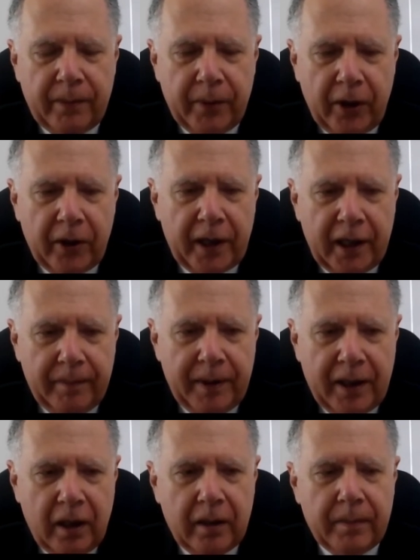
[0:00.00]
America had
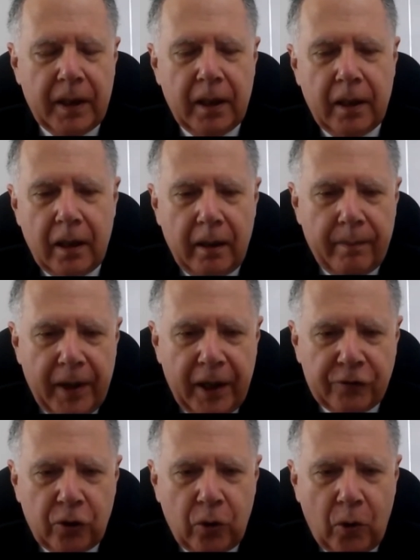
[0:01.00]
become a
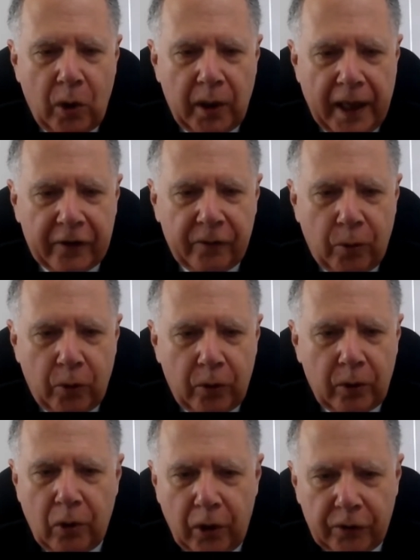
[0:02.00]
major oil
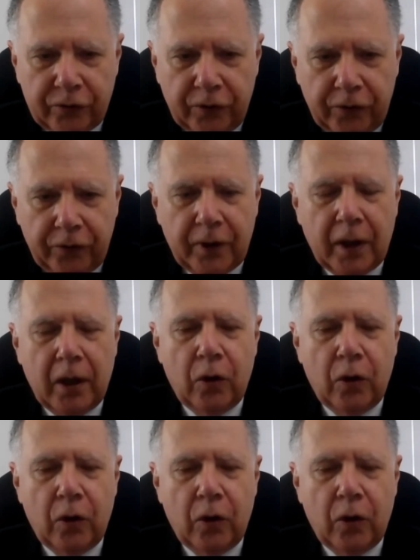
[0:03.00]
exporter, largest